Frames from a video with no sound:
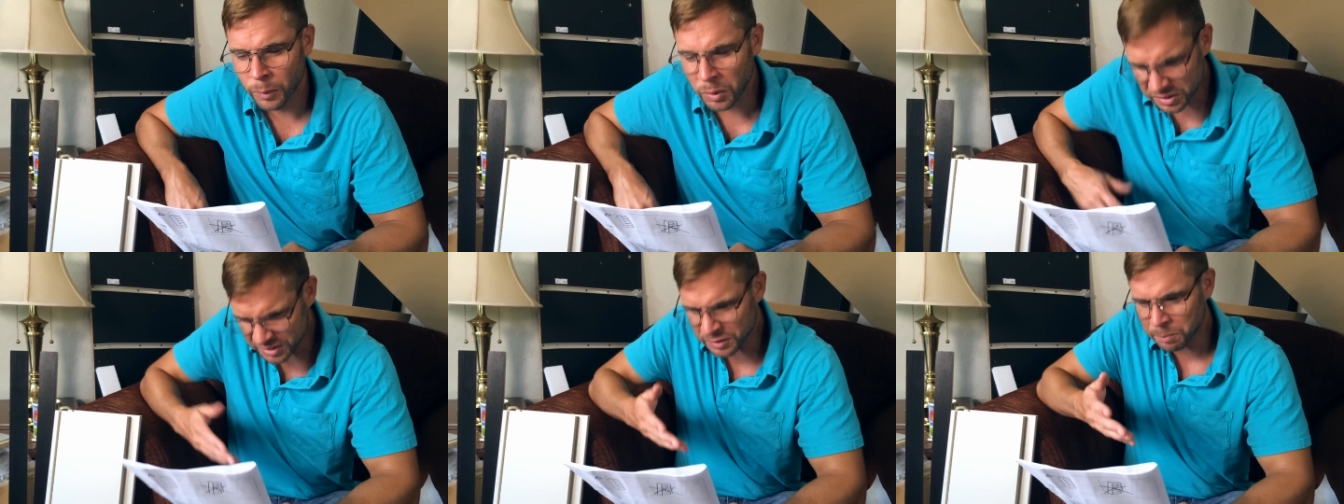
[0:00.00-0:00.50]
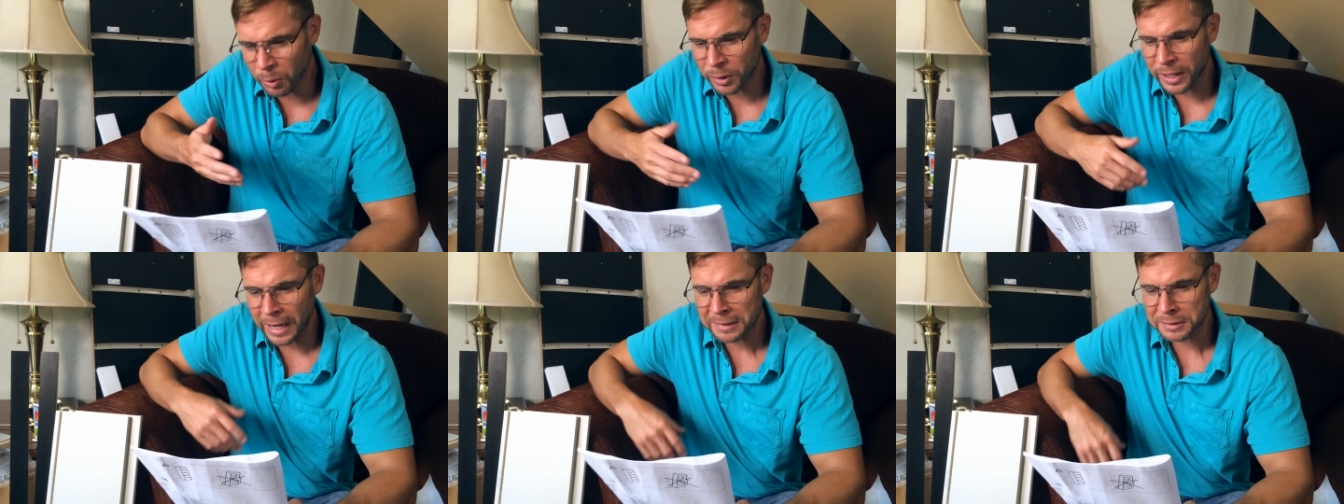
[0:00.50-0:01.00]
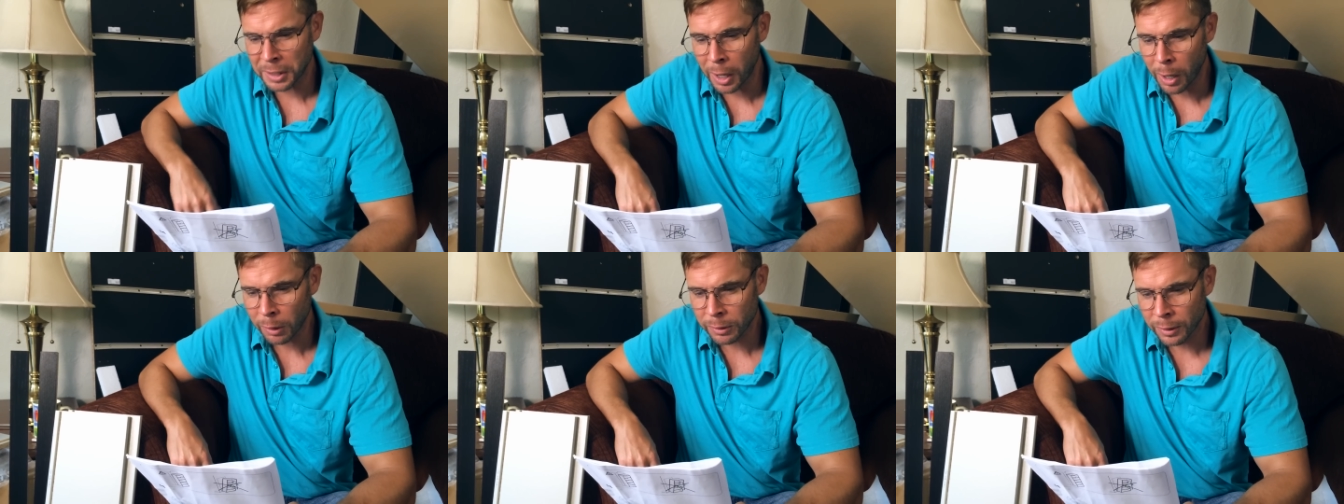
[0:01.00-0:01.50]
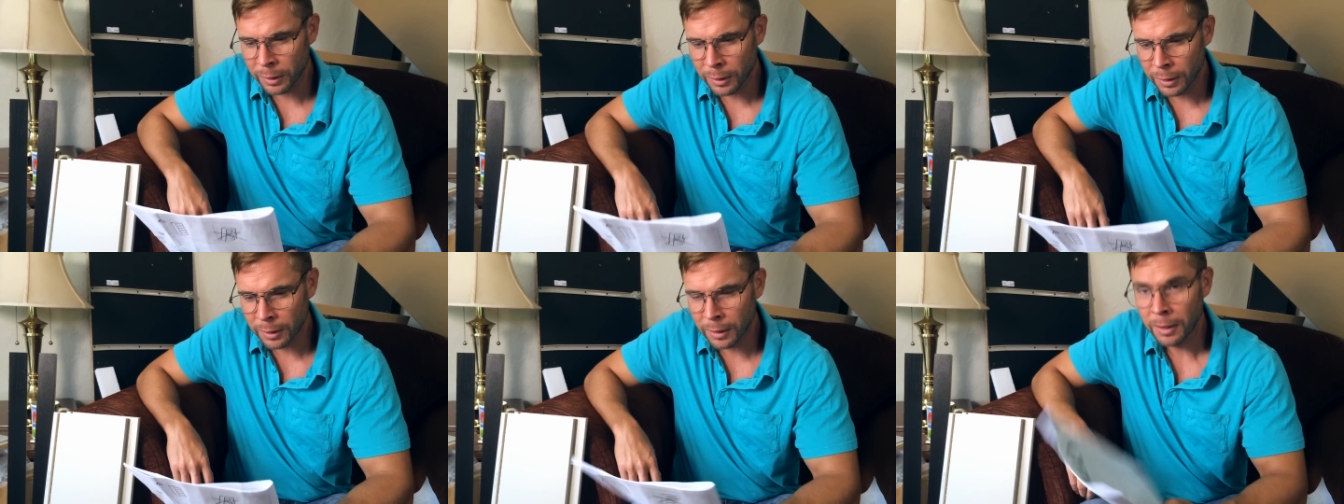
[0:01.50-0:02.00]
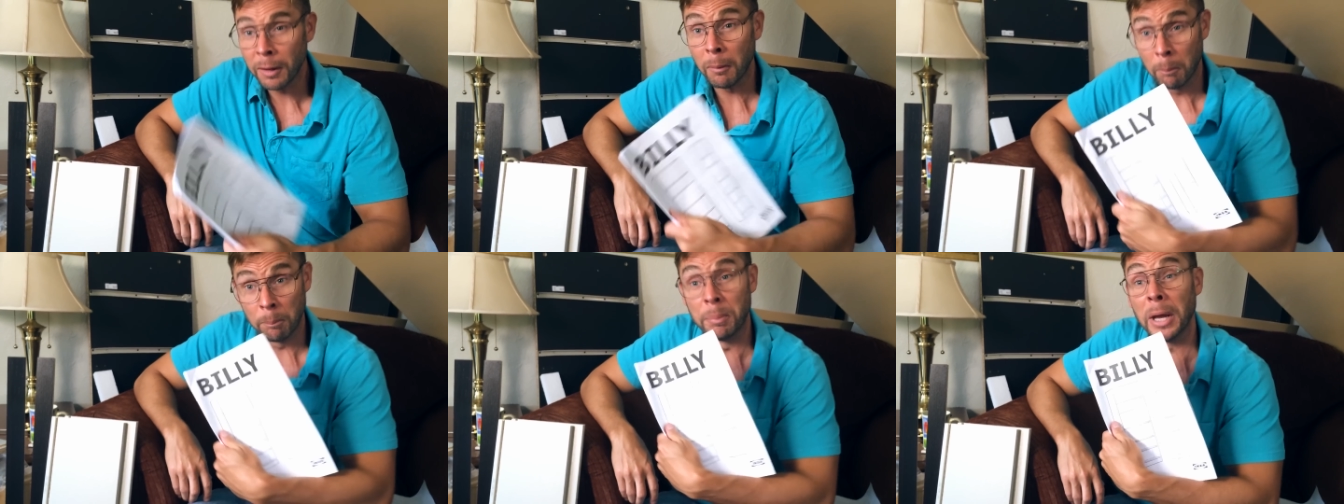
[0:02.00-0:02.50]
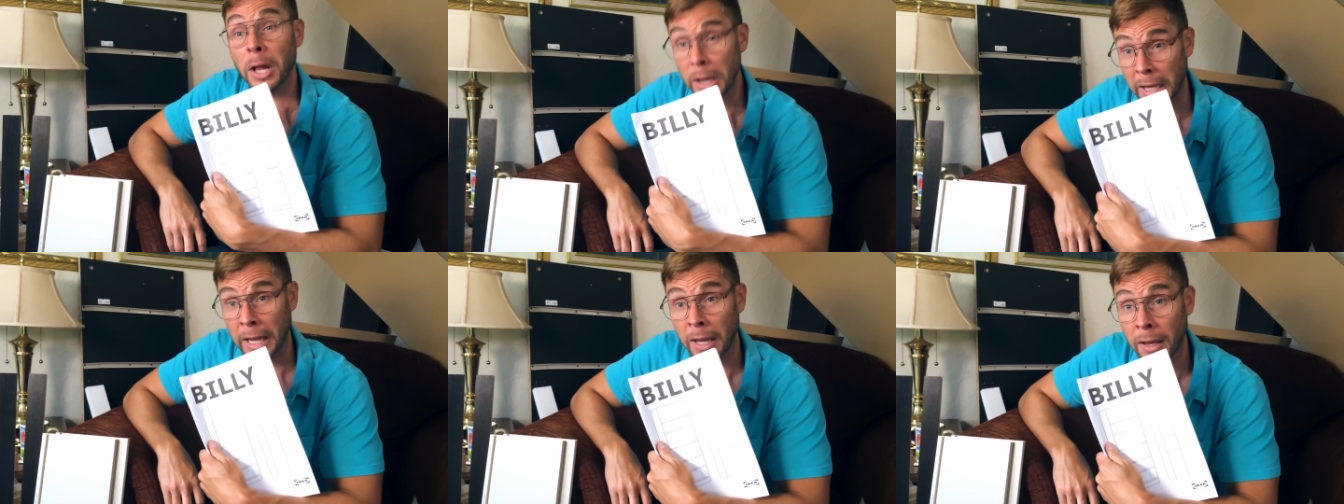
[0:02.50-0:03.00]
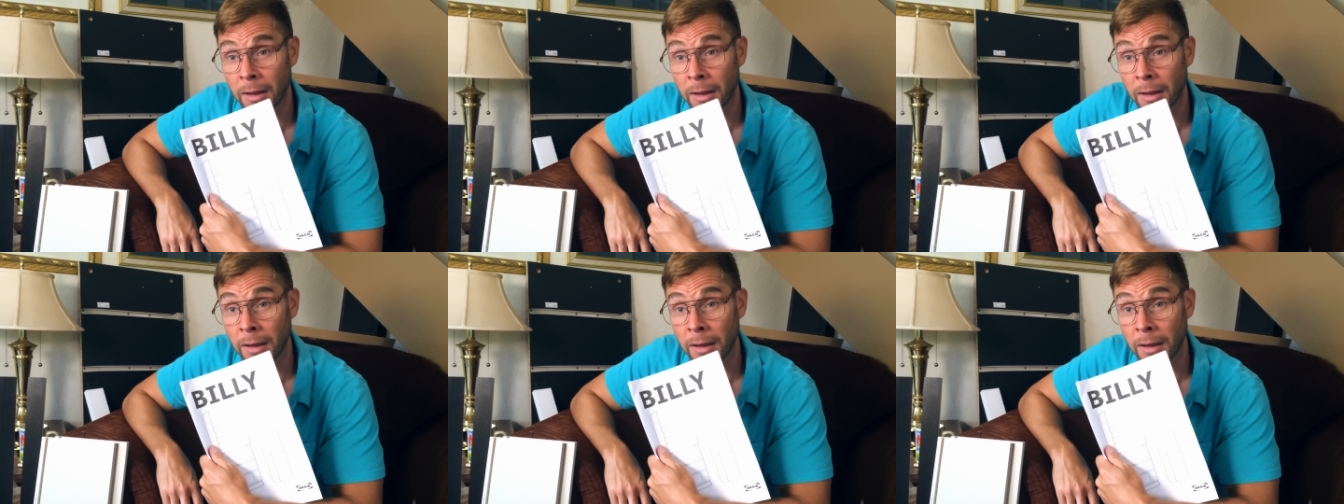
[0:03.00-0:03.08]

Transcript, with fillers: What's this bookcase called? Billy.